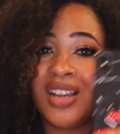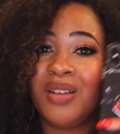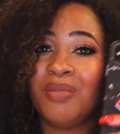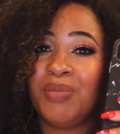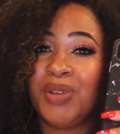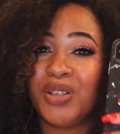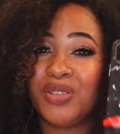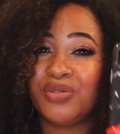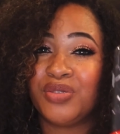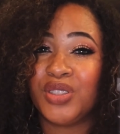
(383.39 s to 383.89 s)

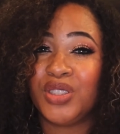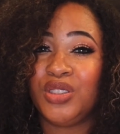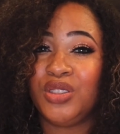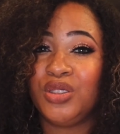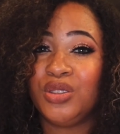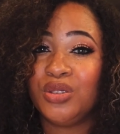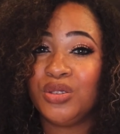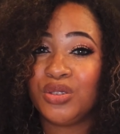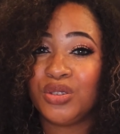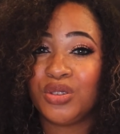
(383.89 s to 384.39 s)
But for
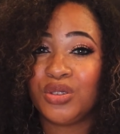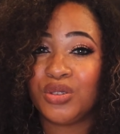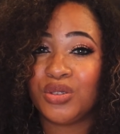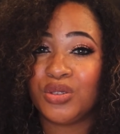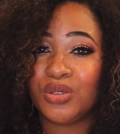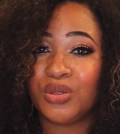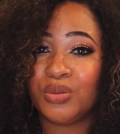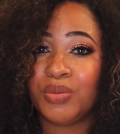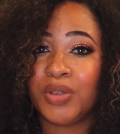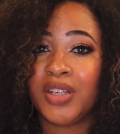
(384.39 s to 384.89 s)

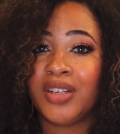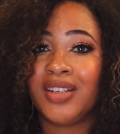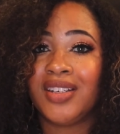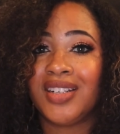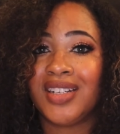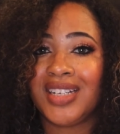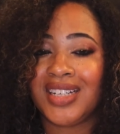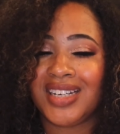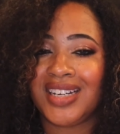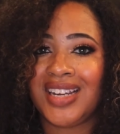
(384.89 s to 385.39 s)
YouTube, you're gonna